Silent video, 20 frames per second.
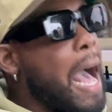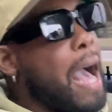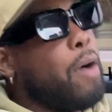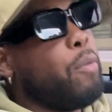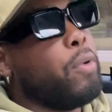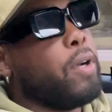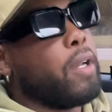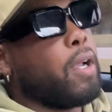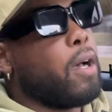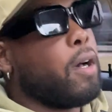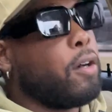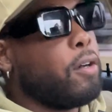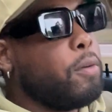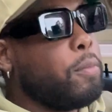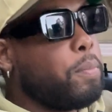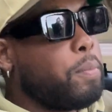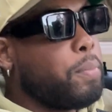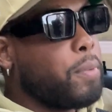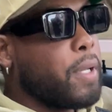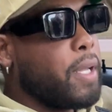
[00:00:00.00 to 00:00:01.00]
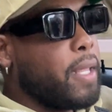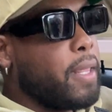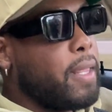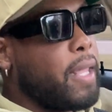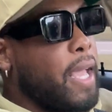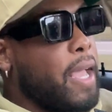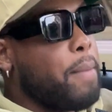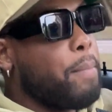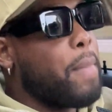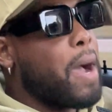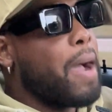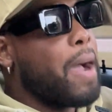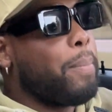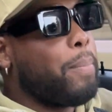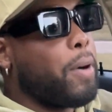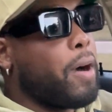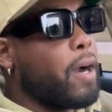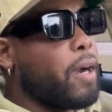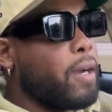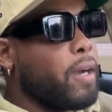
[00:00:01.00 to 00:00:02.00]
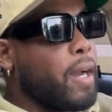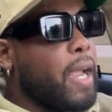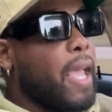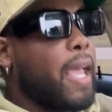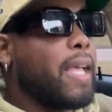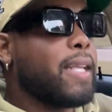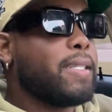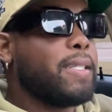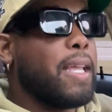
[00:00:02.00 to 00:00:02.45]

would hope that my partner has